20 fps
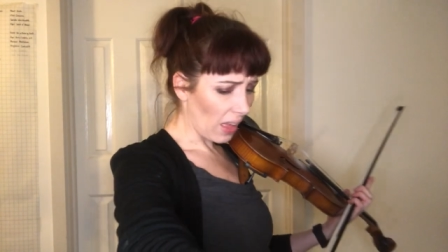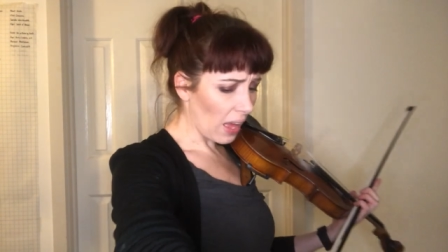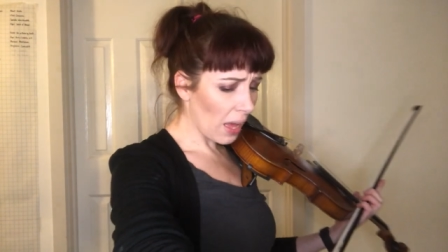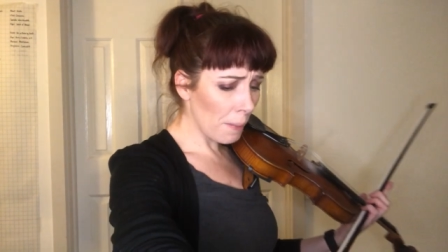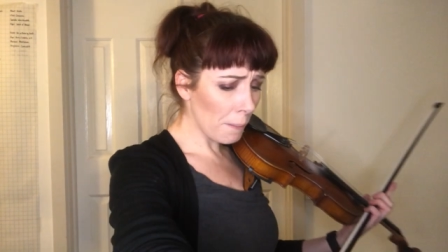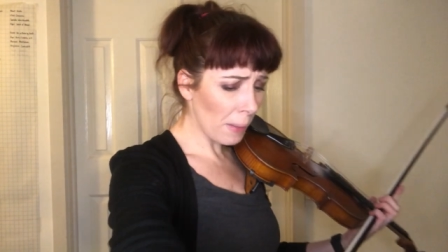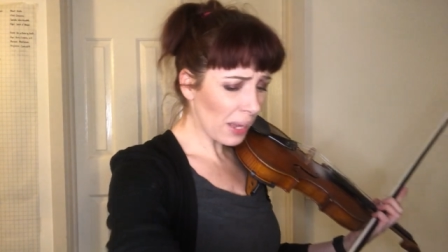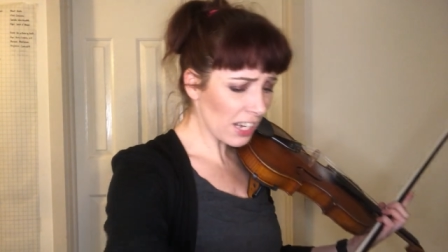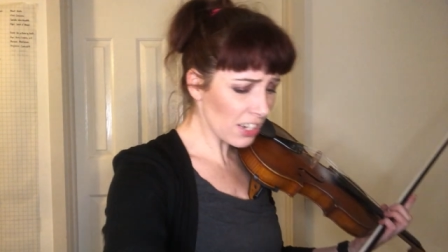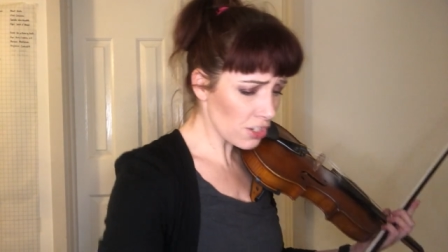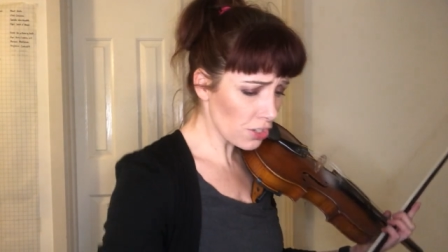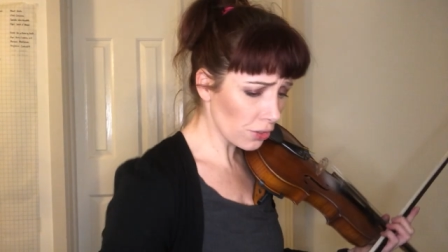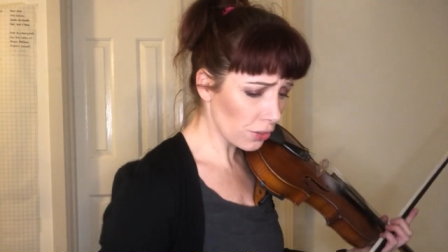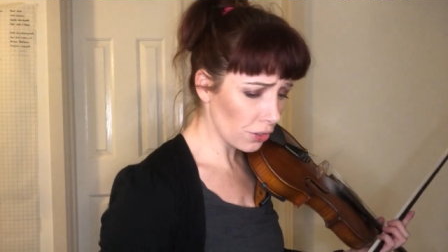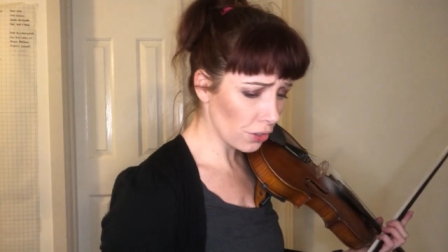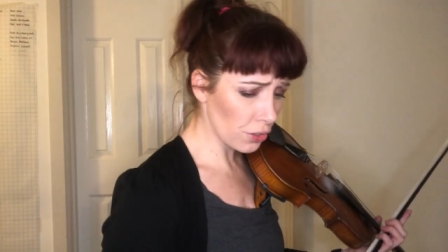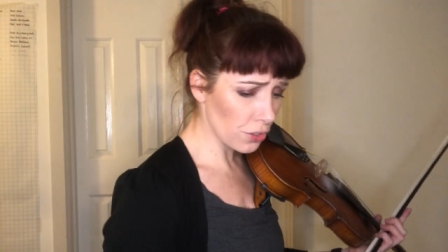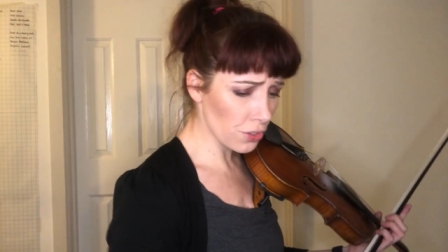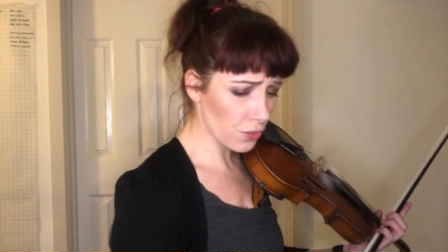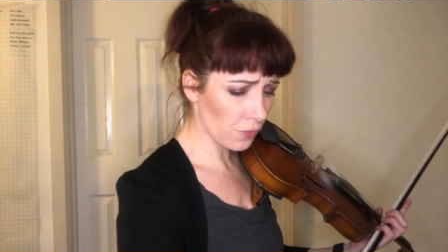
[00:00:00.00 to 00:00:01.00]
And make sure that
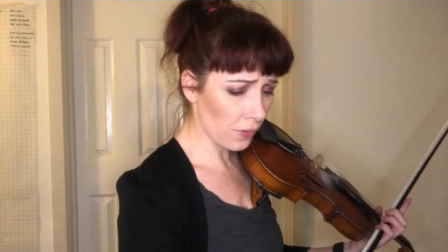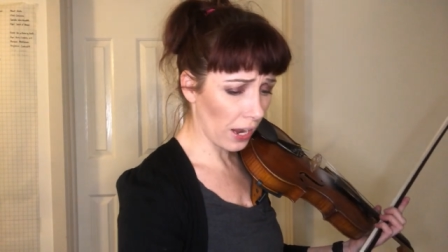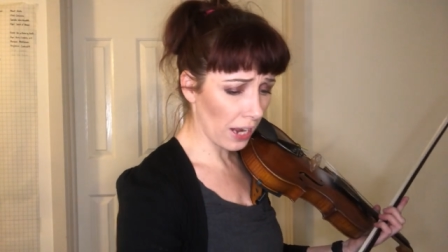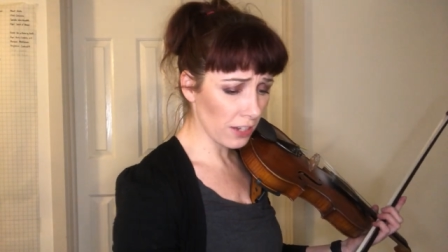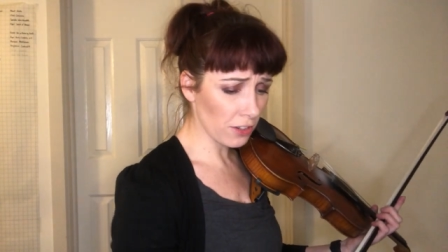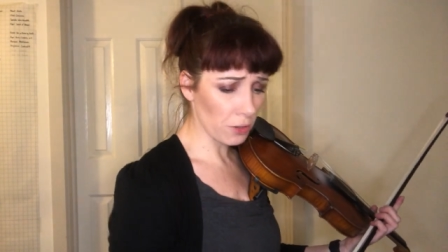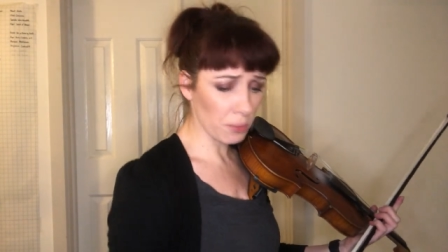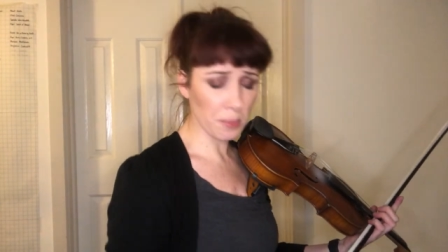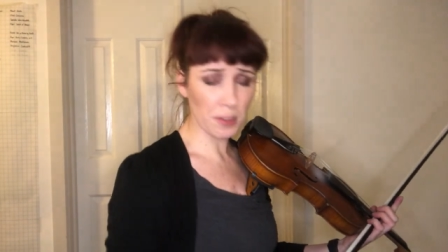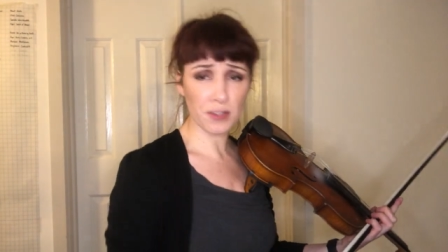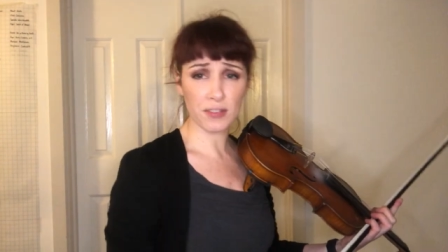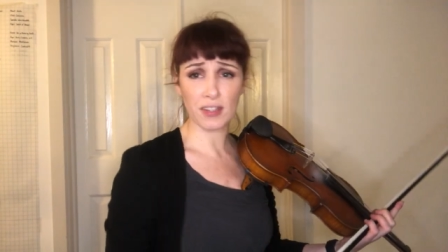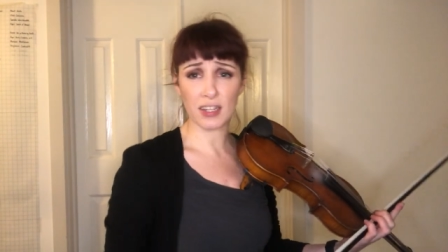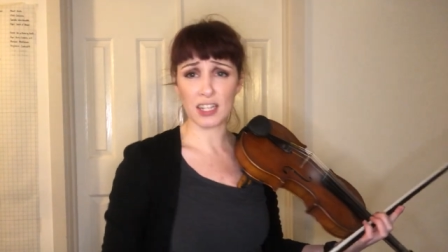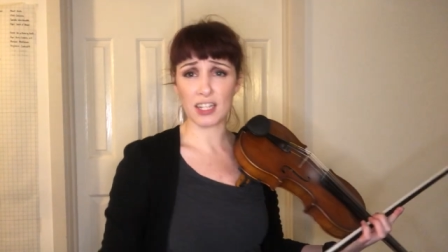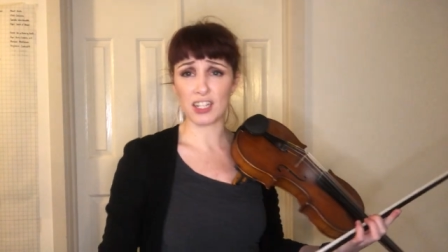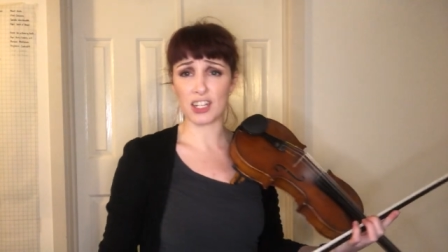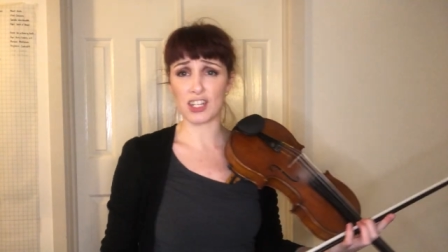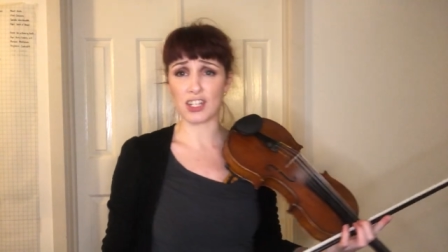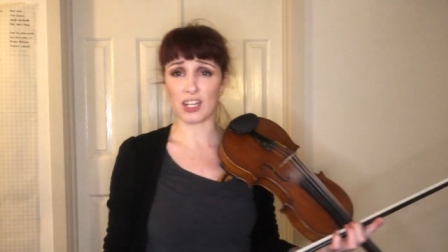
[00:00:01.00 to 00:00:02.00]
you divide your music
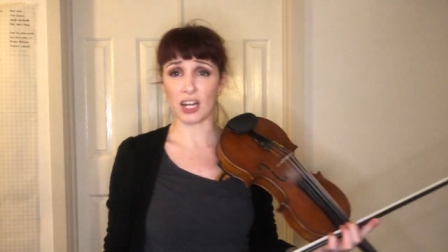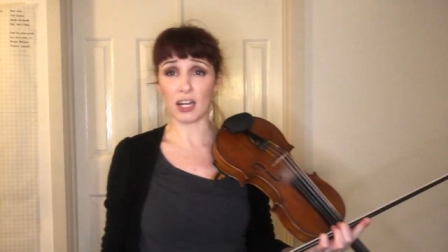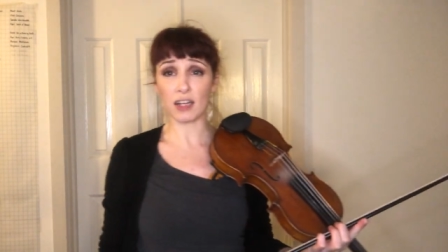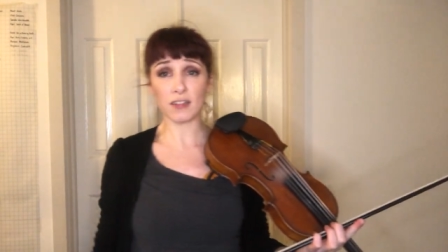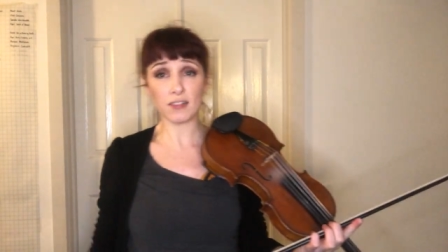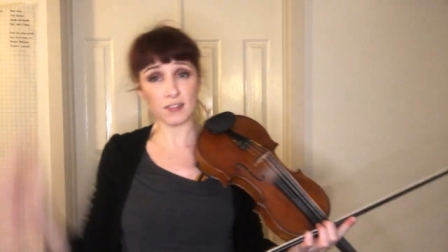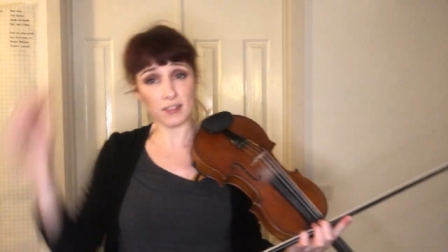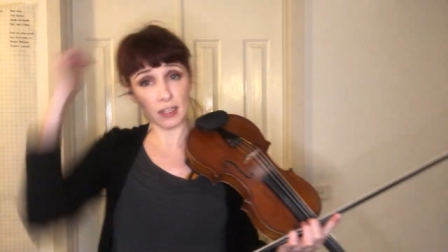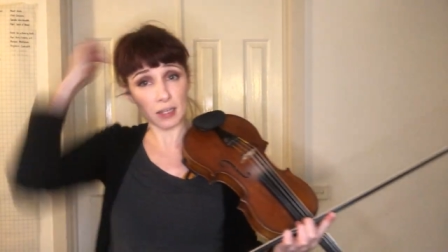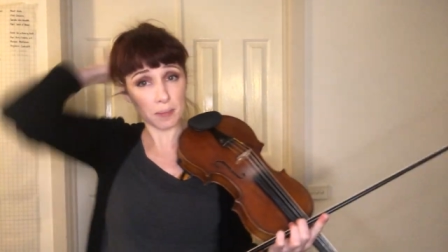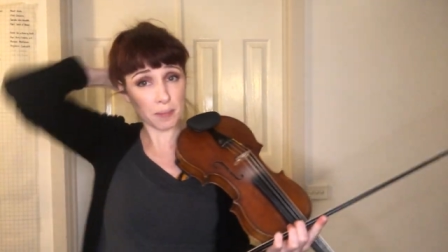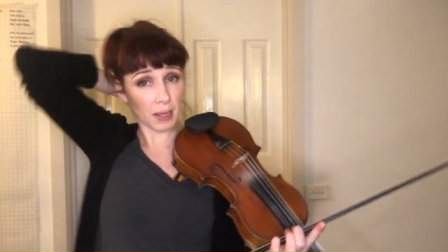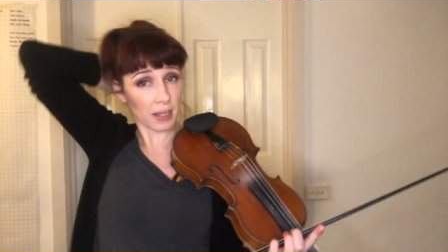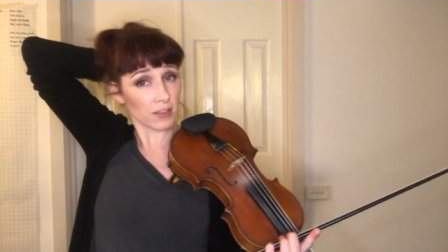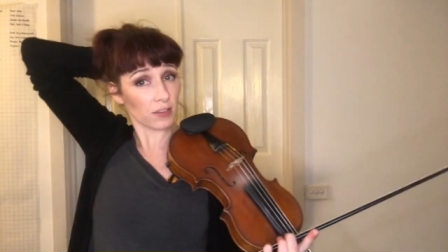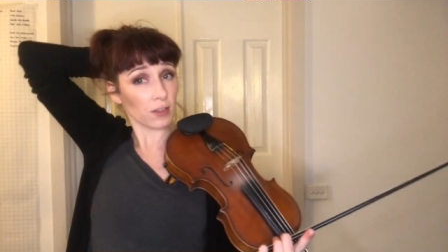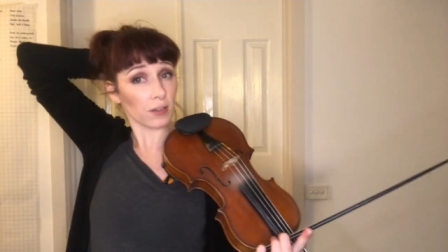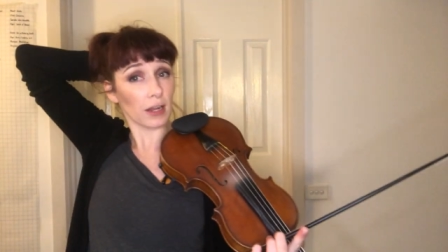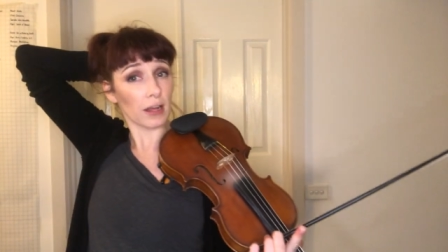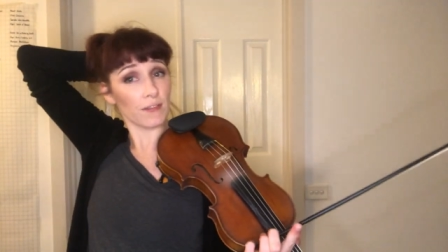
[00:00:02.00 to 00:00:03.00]
into chunks. It
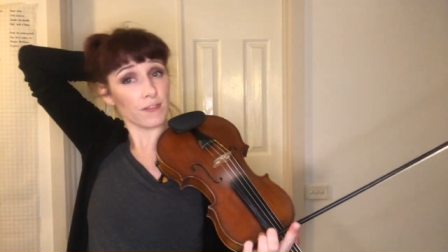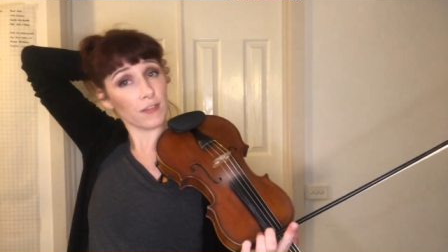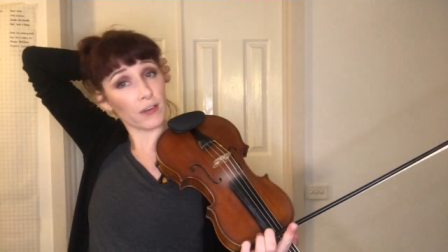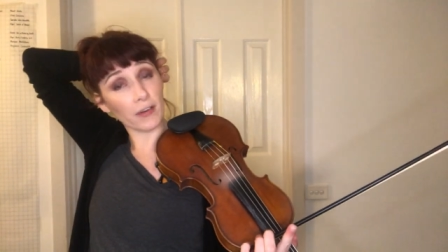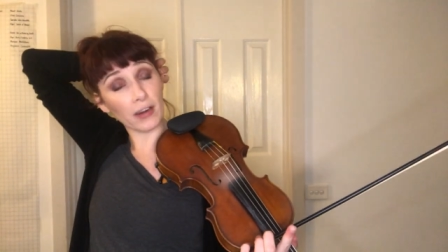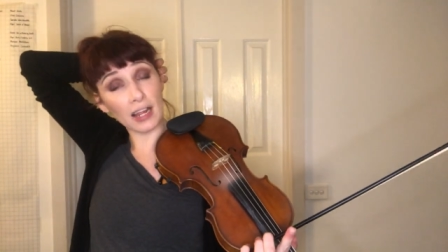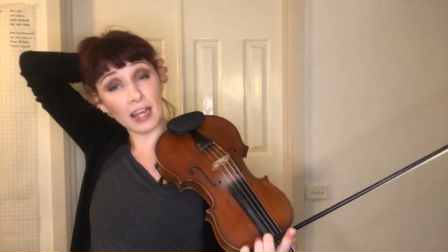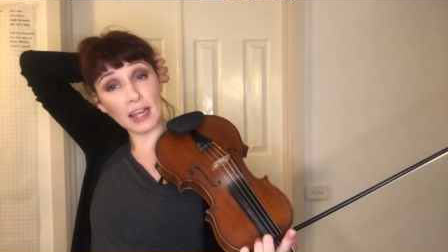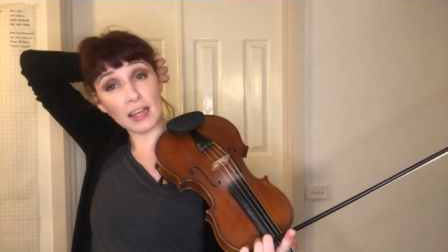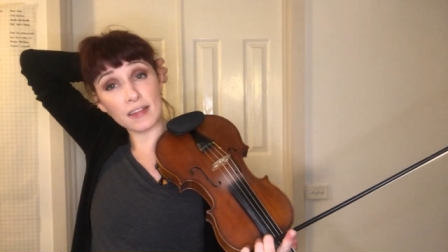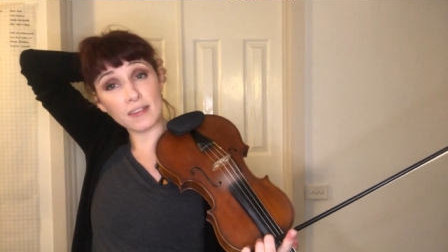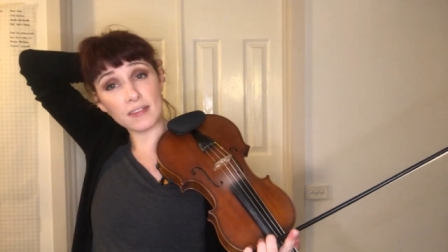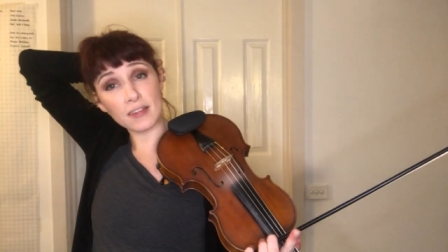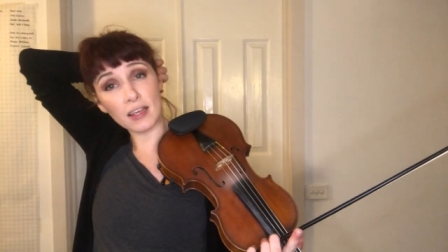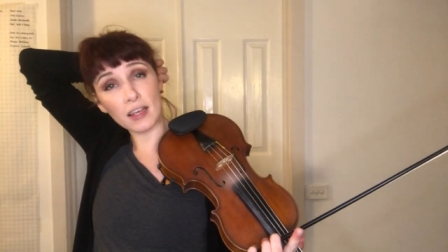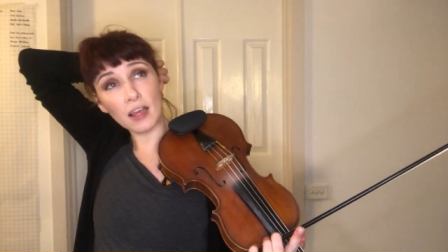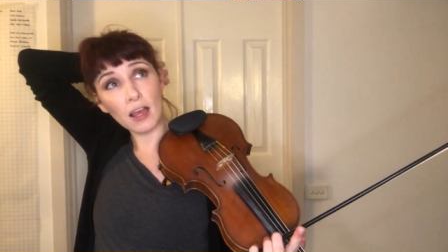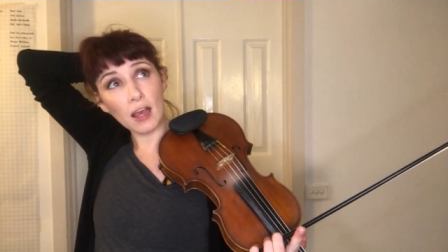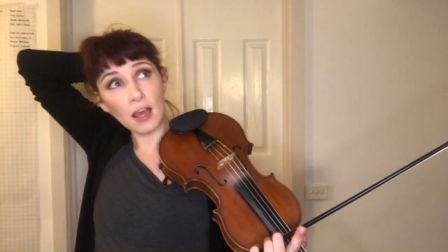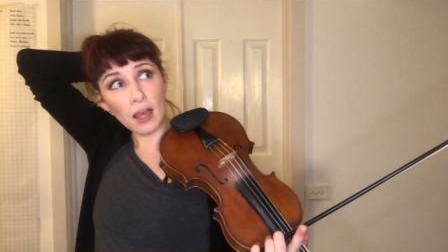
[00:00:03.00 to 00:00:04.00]
makes your life very
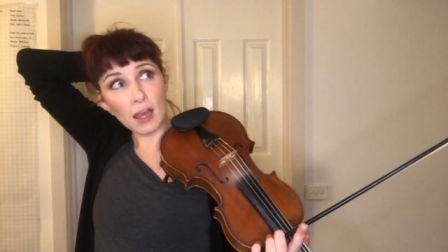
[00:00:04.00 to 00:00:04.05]
easy.